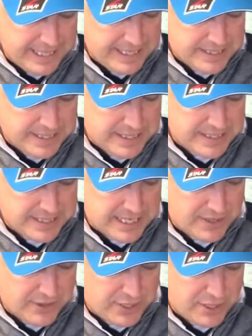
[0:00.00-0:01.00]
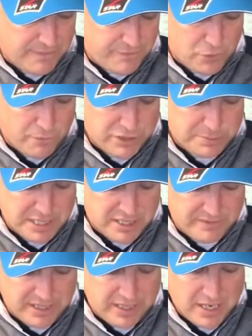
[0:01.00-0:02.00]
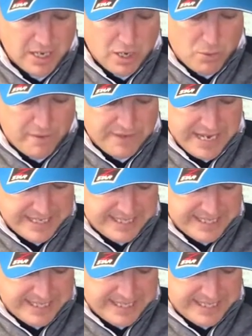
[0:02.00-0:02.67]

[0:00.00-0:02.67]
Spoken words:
into second, third and fourth respectively with net